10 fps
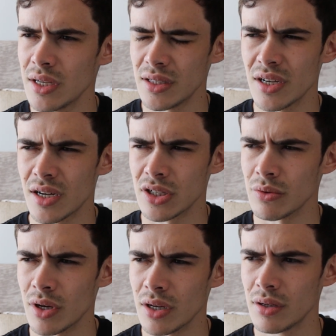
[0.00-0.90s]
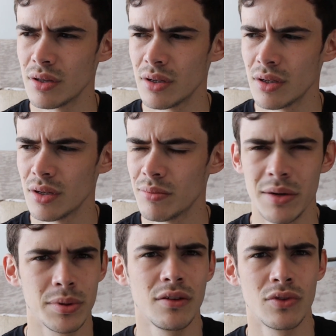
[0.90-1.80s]
an Itachi one,
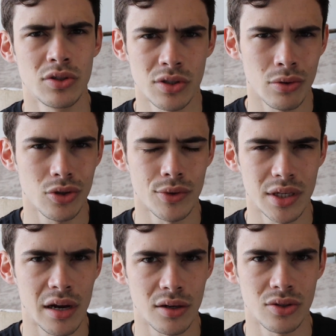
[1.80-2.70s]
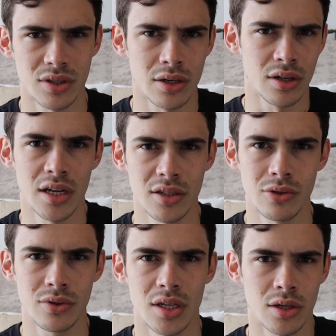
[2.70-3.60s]
but I believe there's those three characters that are getting
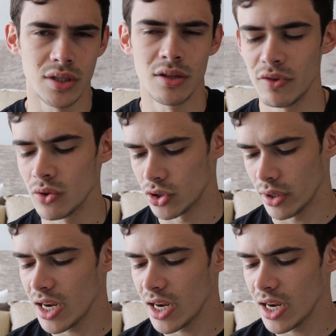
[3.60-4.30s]
Susano's in the future.